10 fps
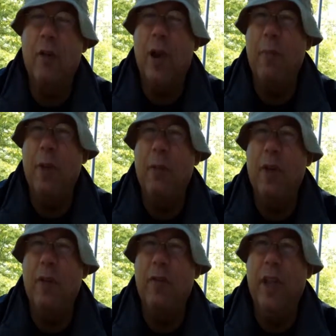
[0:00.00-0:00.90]
crappy
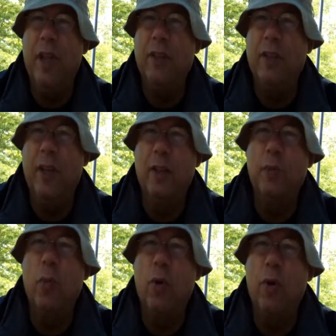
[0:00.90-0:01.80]
run of days and
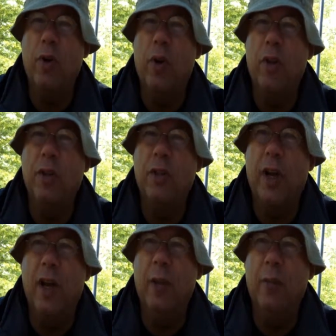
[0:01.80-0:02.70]
it's pouring all the
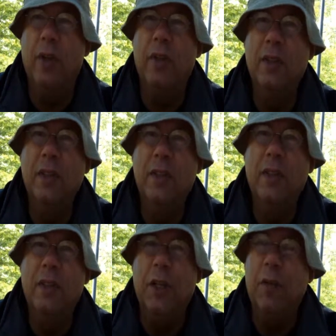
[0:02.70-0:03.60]
time and
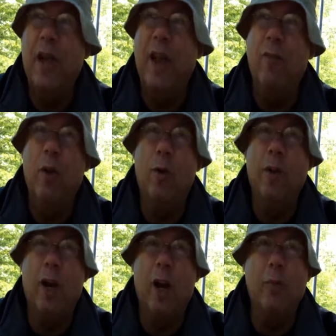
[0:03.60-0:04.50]
you have no
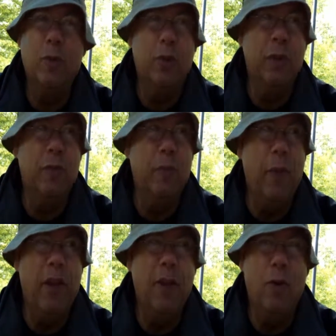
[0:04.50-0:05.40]
tarps or you've
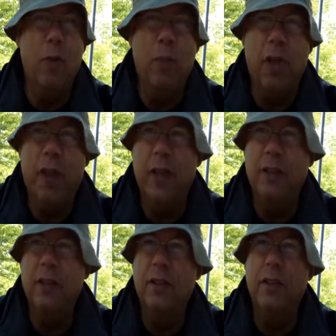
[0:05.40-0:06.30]
made no
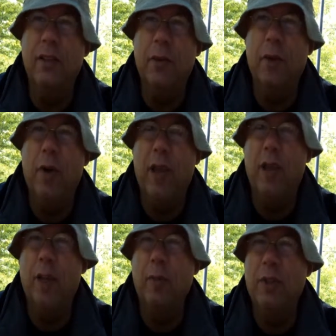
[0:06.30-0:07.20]
plans and you
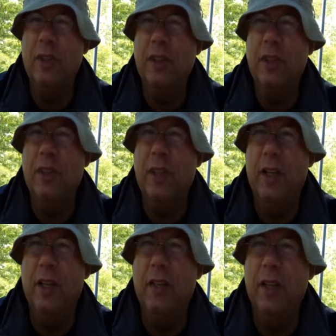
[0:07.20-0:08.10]
end up just sitting
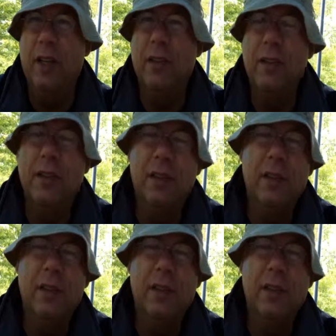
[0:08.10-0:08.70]
in a tent,